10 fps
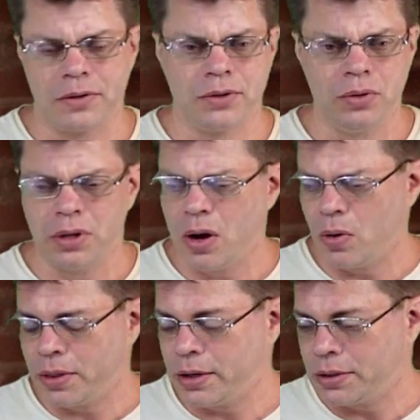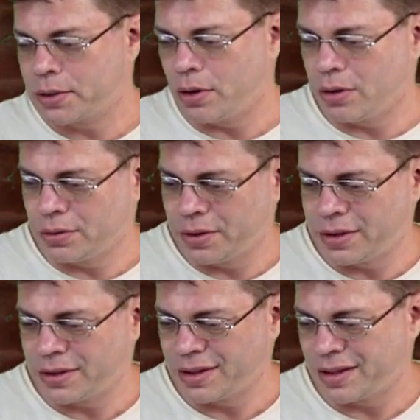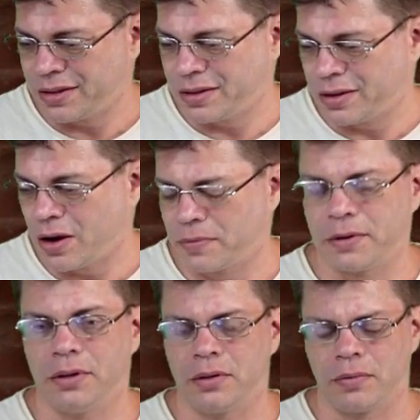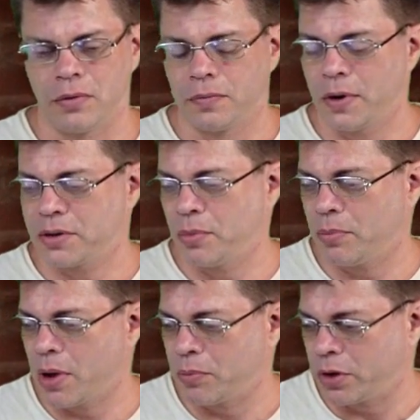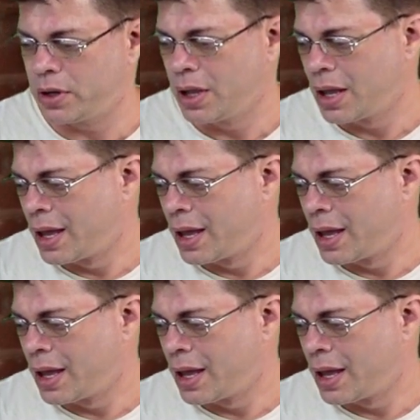Studio, I think it's called. I'll have to refresh my memory.